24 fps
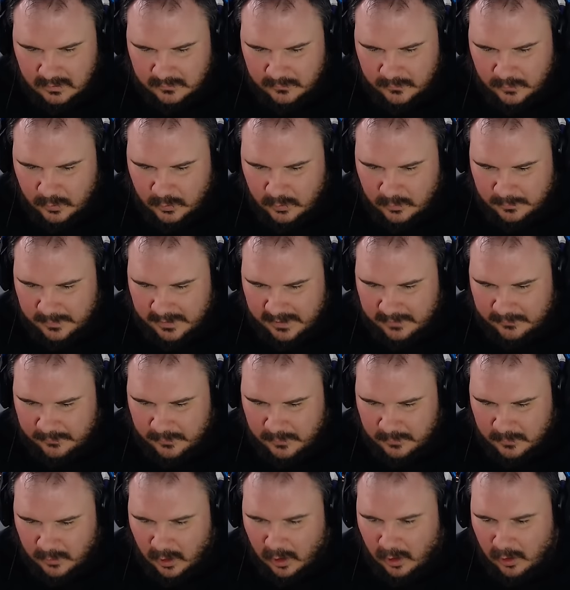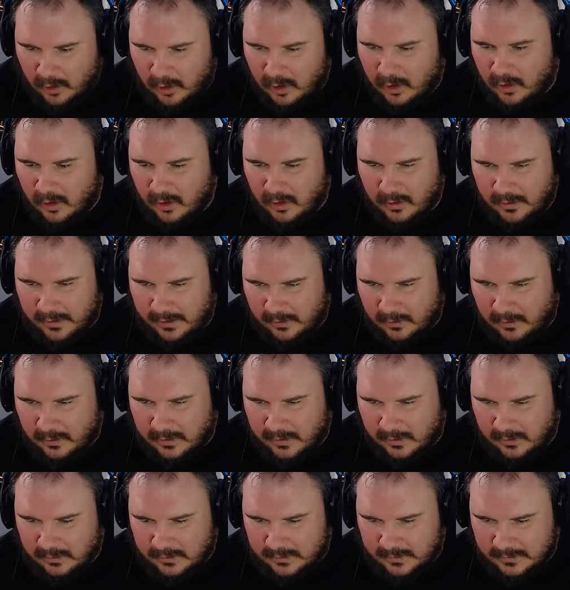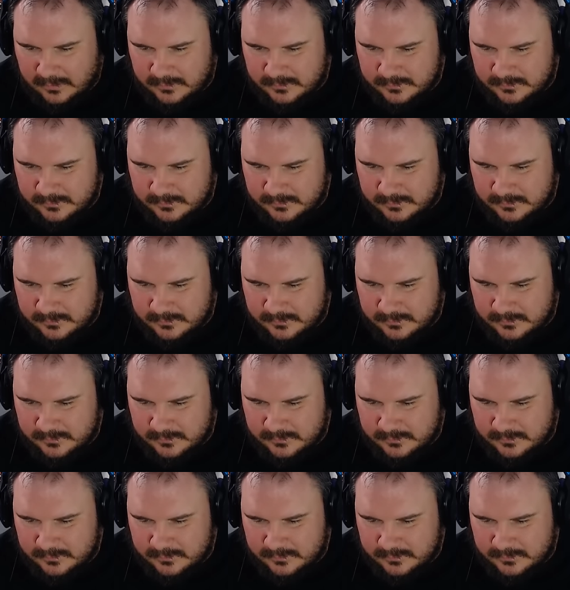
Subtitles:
Food made from Okay.